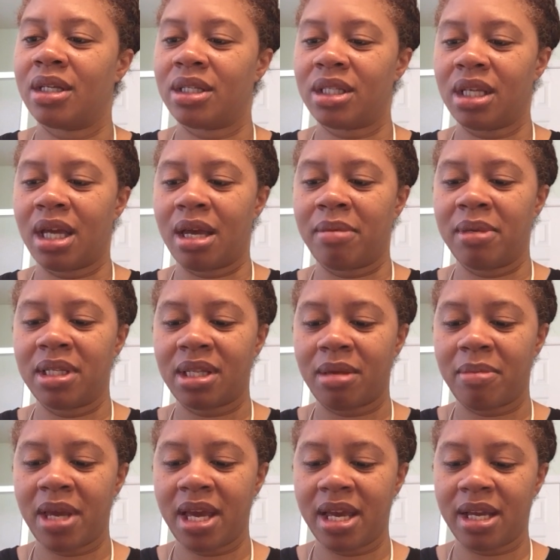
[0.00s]
she gave me
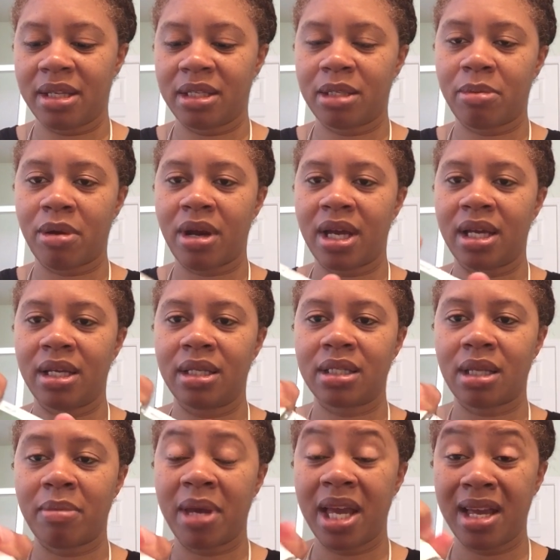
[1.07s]
some hand spray,
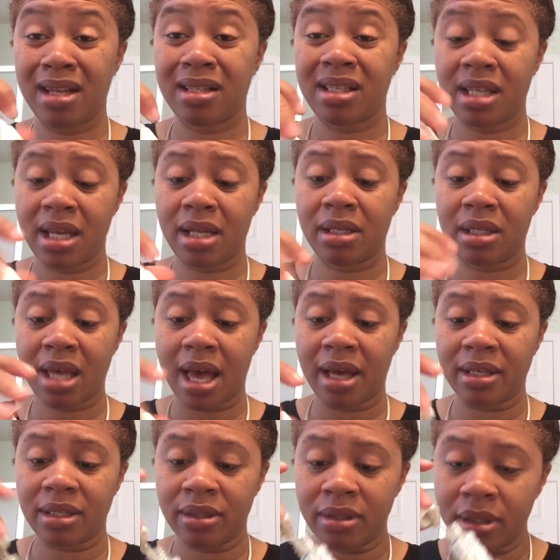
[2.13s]
some hand
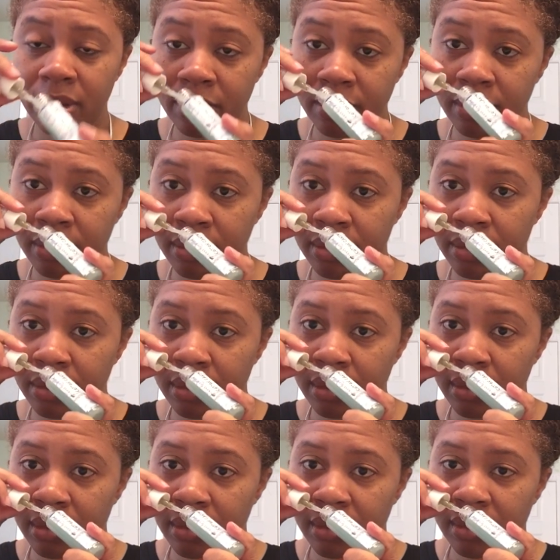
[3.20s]
sanitizers
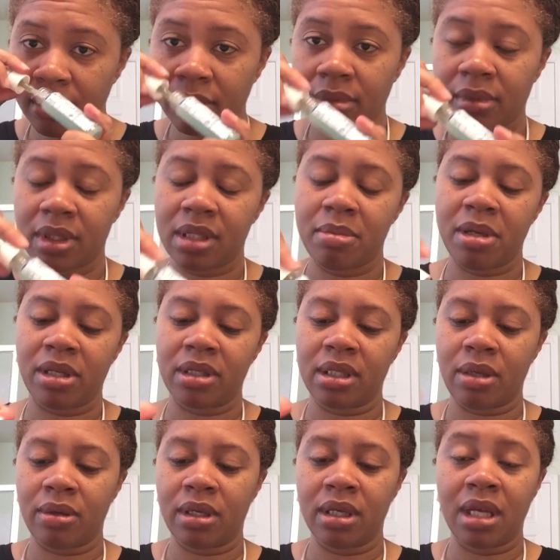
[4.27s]
it smells
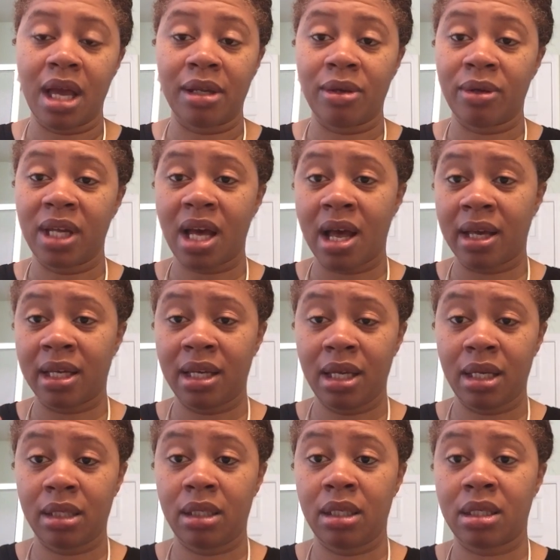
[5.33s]
so good. Y'all know cotton
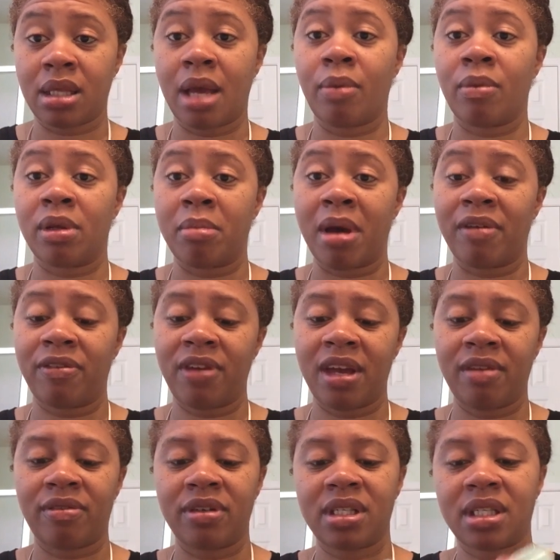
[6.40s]
candy is like one of my
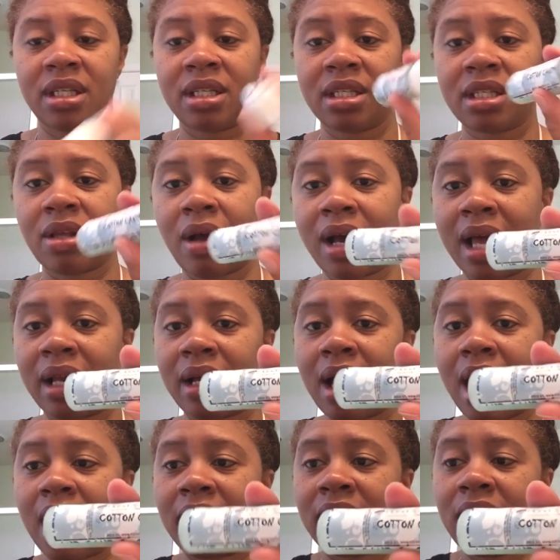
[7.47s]
favorite scents. So I got a
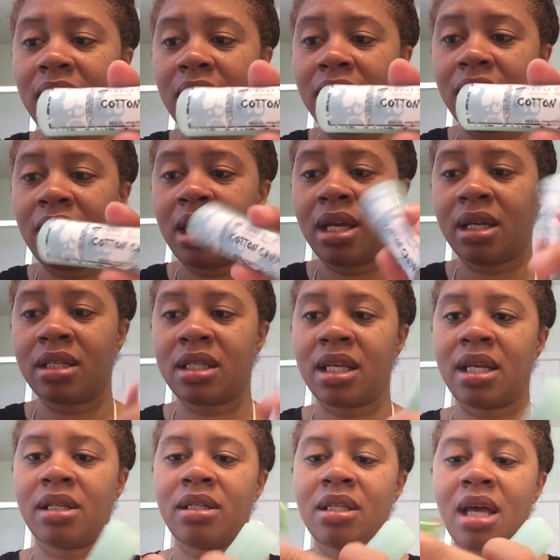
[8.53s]
cotton candy hand
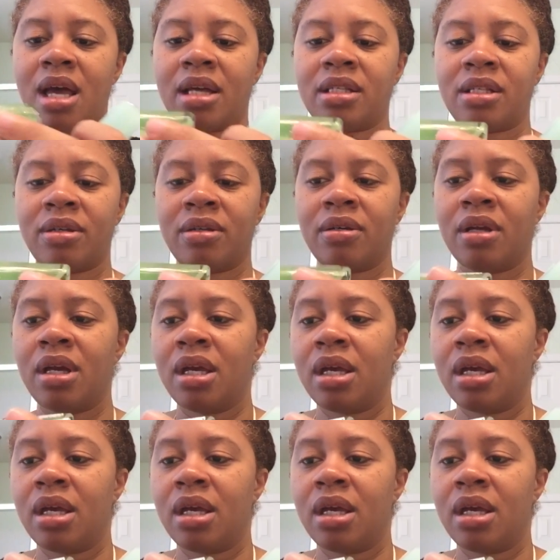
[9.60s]
sanitizer.